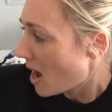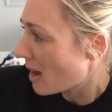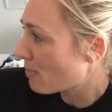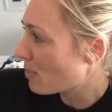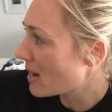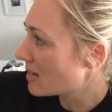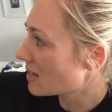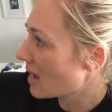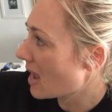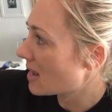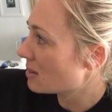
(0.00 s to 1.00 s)
I went
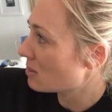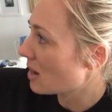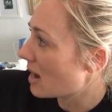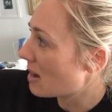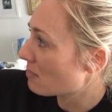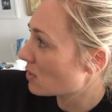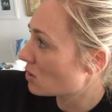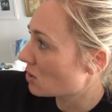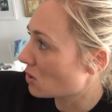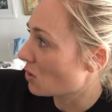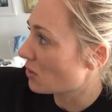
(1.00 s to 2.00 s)
and um,
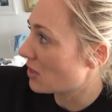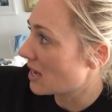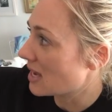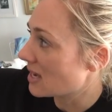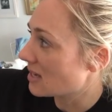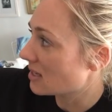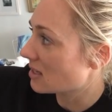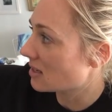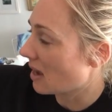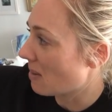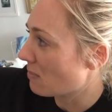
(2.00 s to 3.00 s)
just got
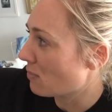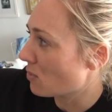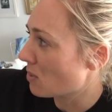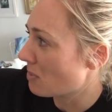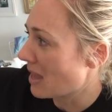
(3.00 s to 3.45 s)
these um, for him.